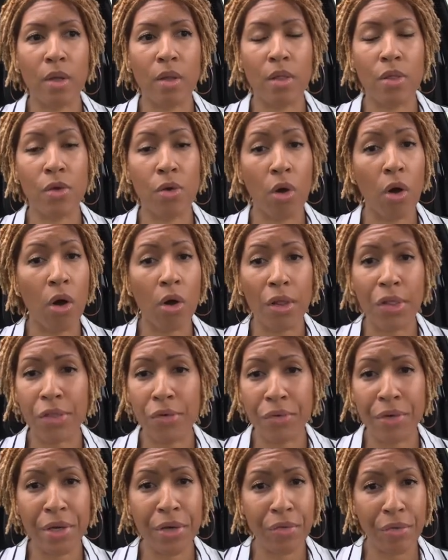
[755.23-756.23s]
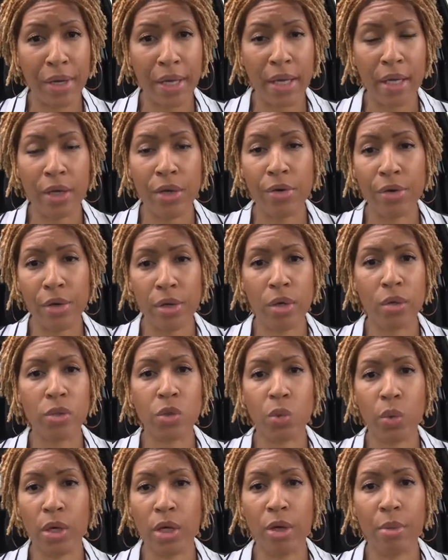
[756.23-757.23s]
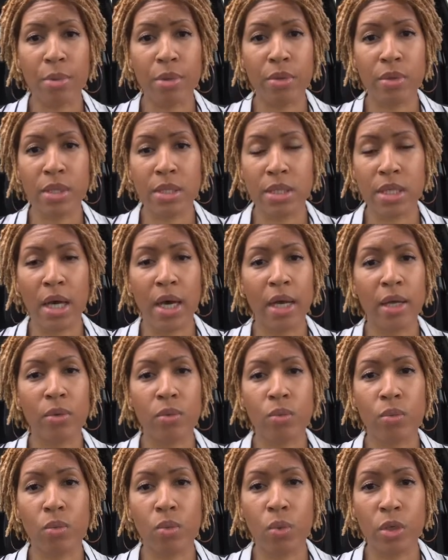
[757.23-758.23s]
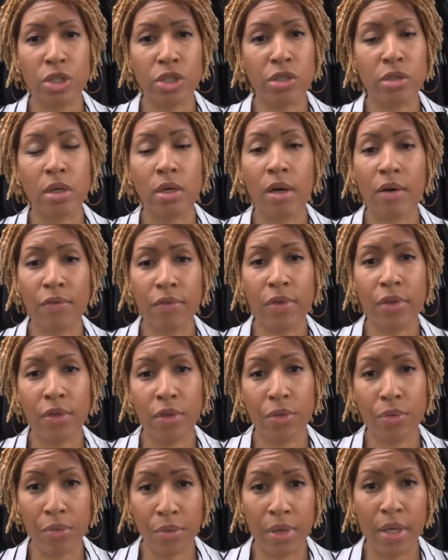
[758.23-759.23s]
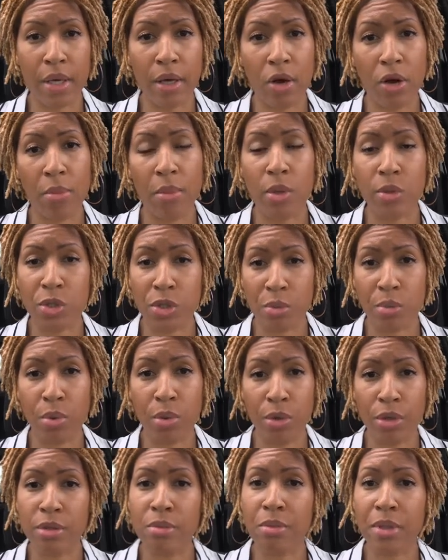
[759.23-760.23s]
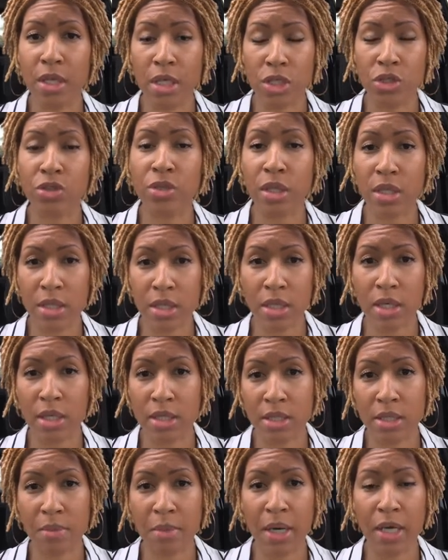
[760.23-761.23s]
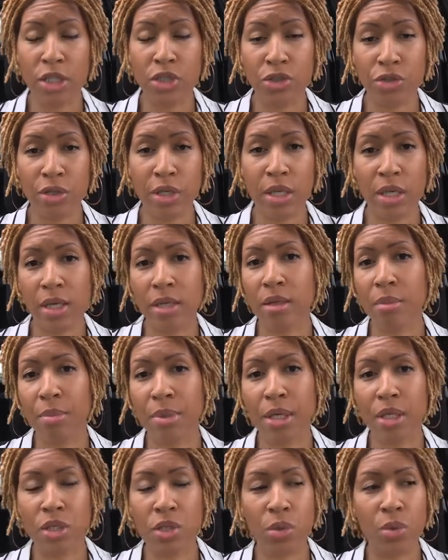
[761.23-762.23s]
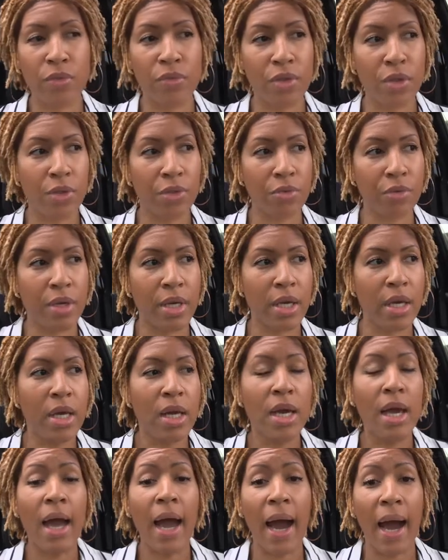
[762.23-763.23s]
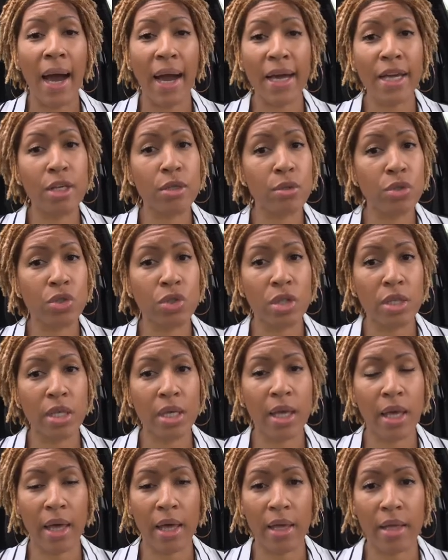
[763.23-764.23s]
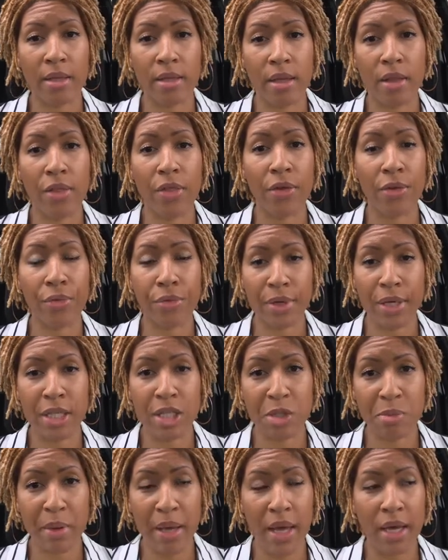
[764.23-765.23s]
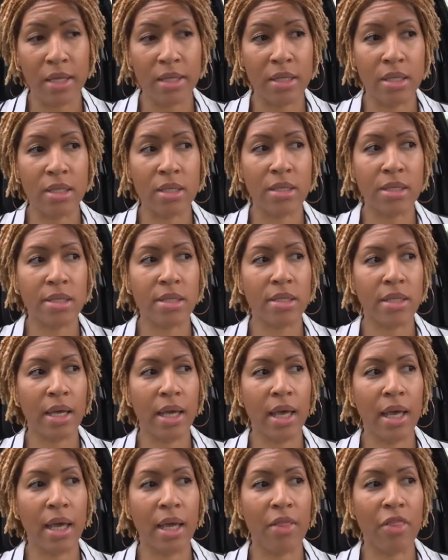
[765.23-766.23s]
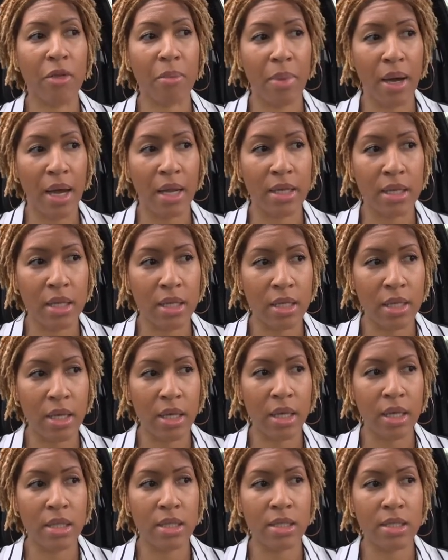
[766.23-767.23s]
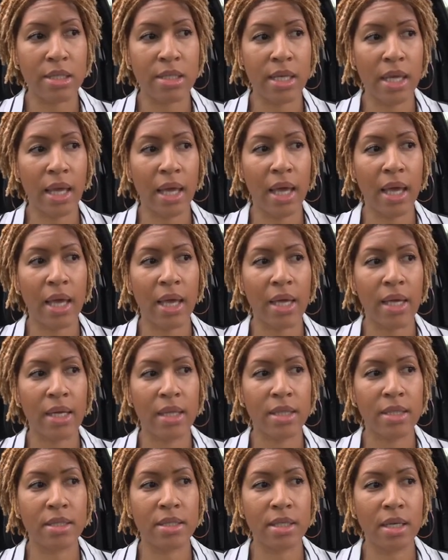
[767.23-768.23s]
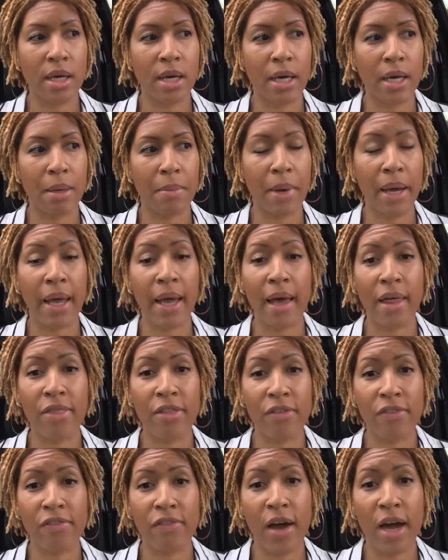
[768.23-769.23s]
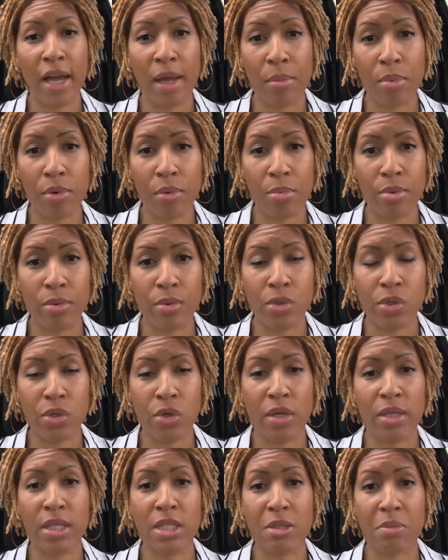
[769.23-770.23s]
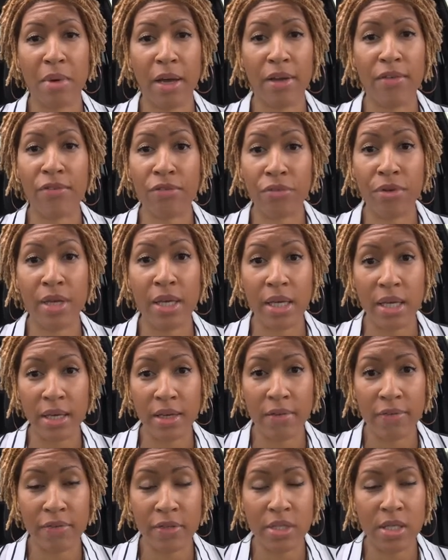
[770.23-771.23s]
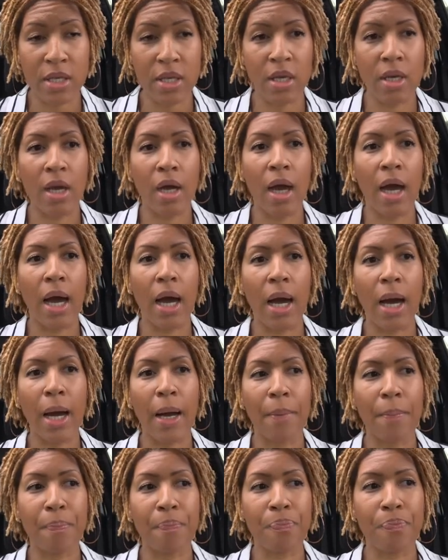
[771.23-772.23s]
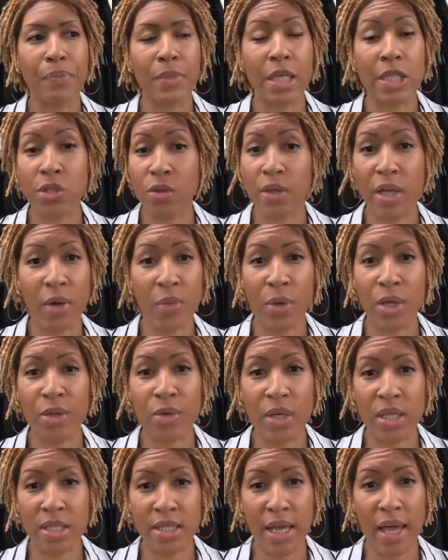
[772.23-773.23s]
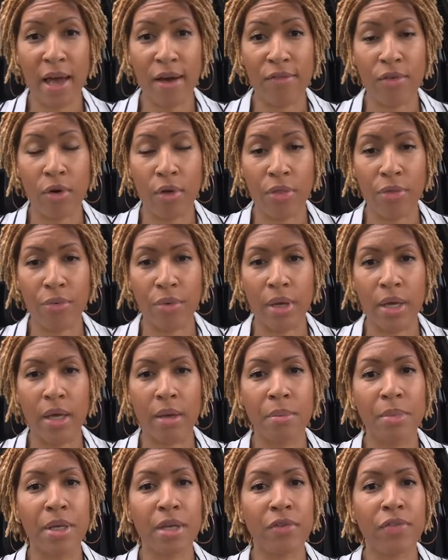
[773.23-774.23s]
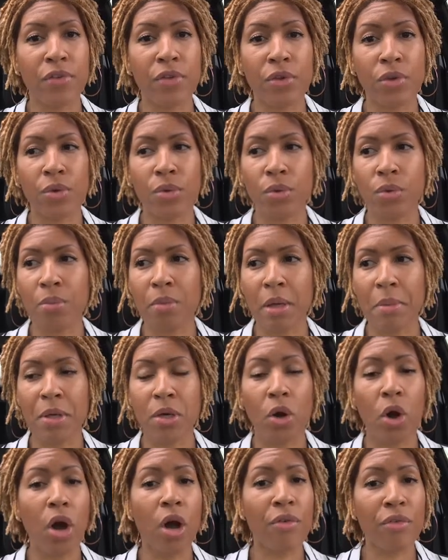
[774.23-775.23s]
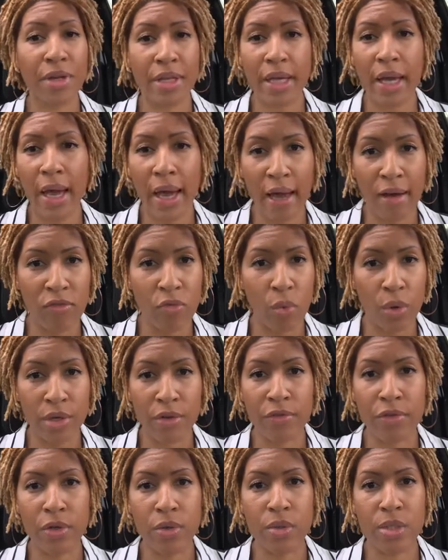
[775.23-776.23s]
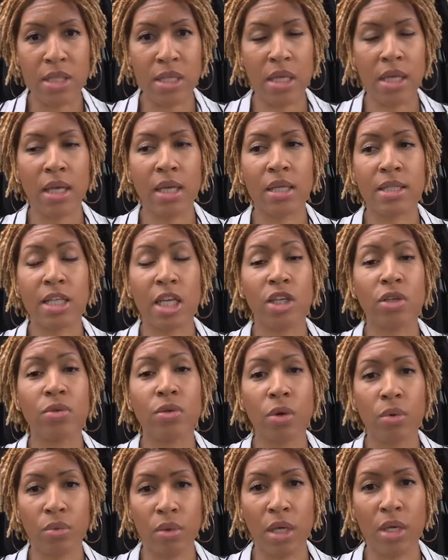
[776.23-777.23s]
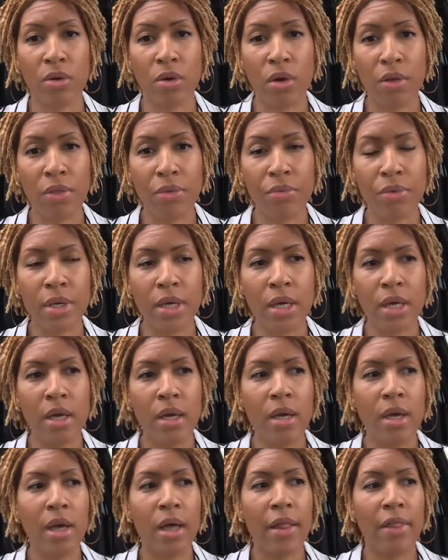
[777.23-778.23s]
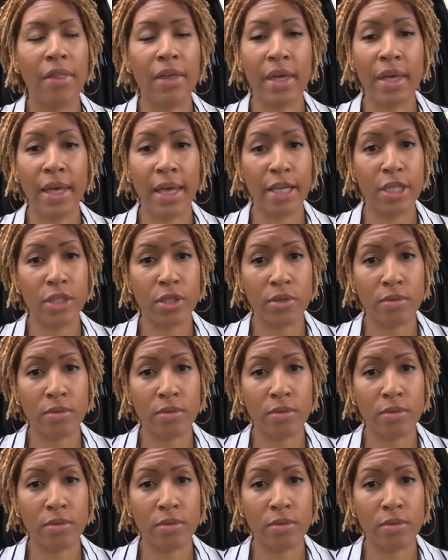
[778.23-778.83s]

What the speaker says: They're all 3 great. Your coach will help you decide which of the 3 are most important, because you get to customize your kit and pick 2 of the 3. I usually get the Greens Balance and the Body Cleanse, and I add the Fiber Boost on as my free gift. So that way you get to have all 3. But if you maybe already have one of those things and you don't need all 3, then get